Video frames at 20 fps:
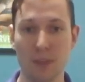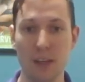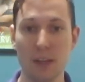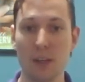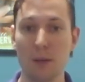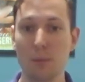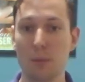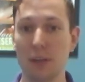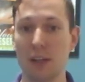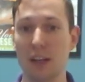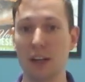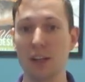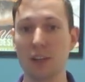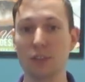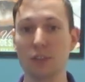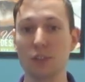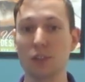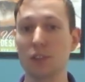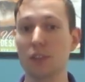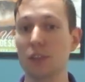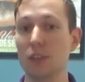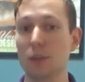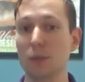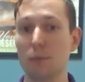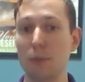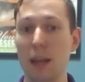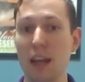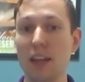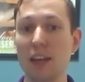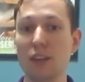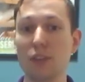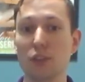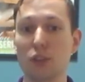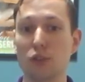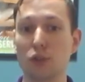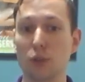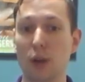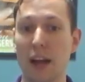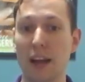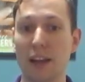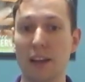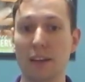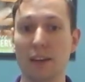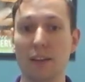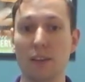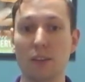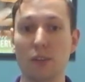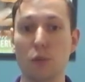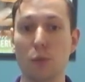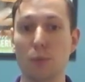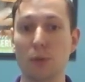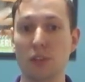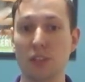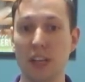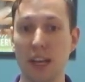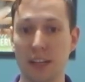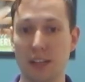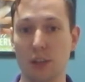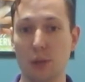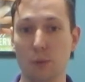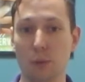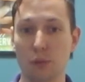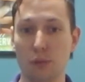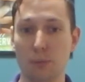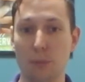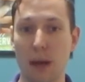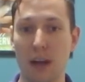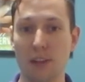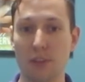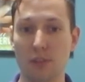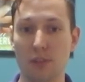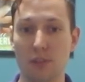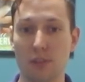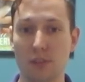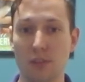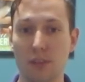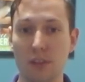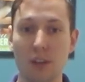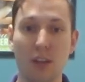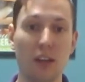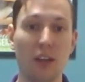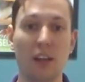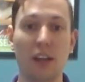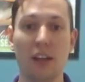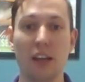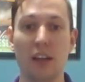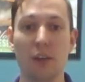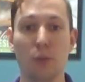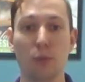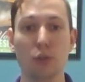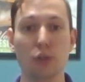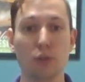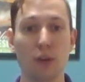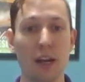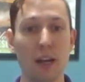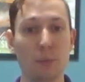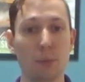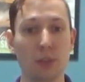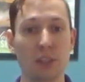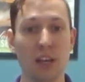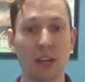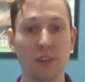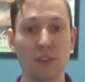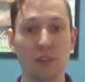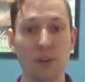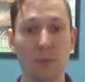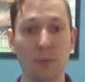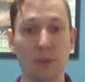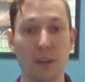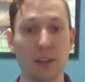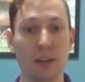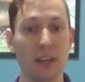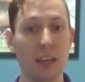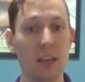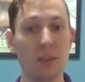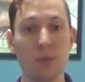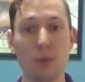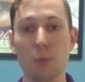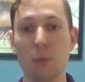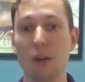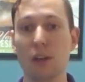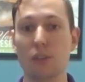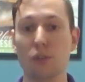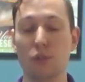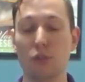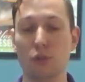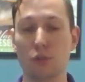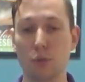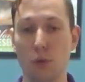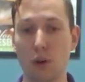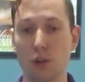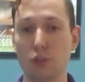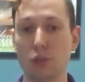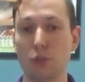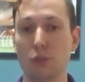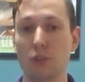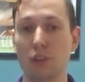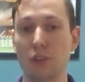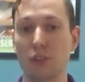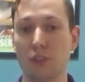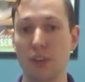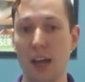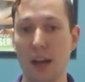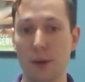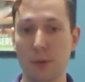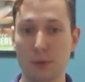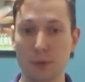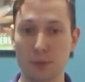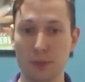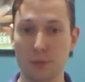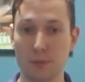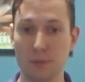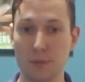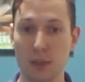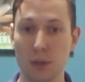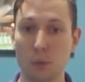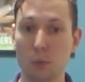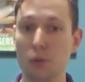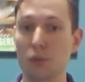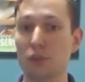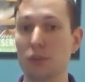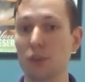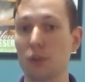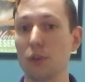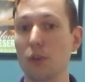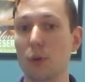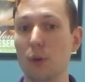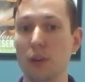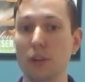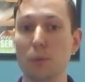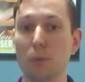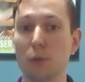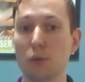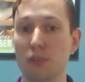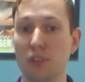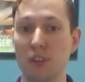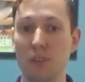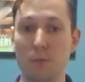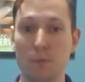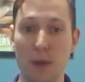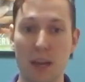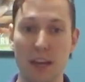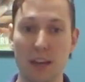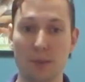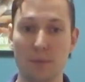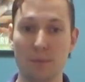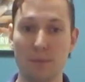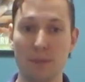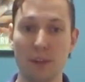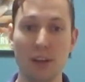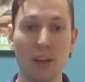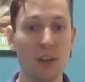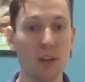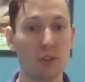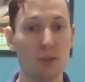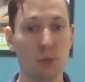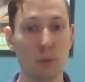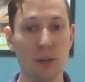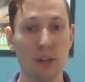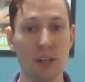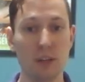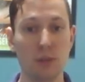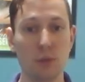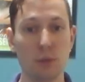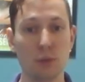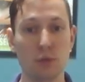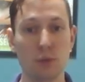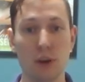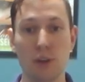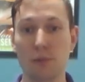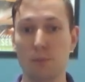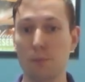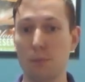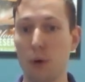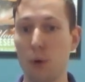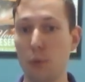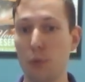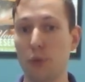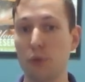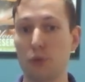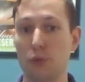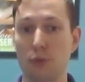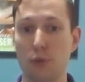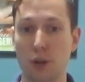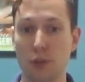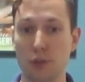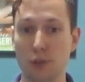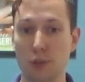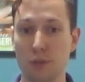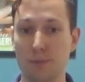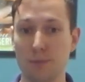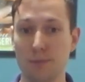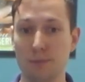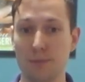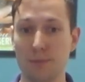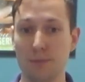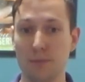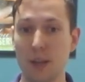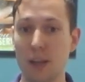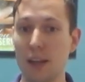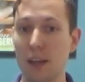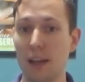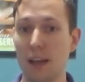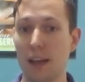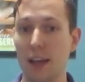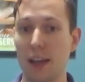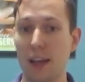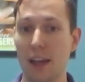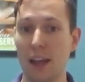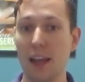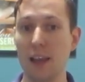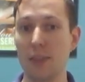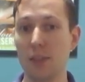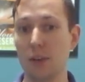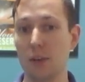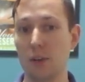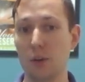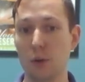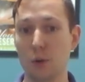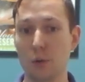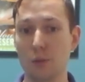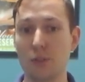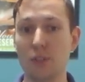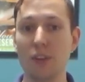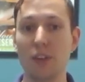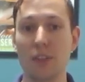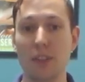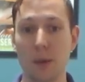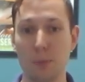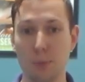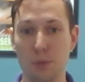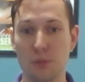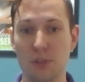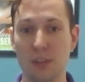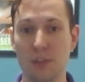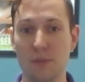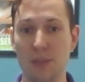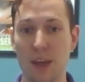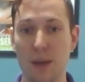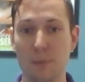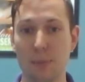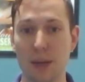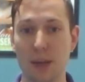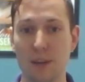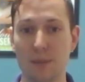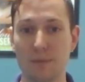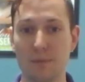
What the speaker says: Because pain is a trying to protect you response. If we're trying to protect something, even when it's structurally sound, we're still going to perceive pain. So we need to address both the structure and the nerves that perceive that pain.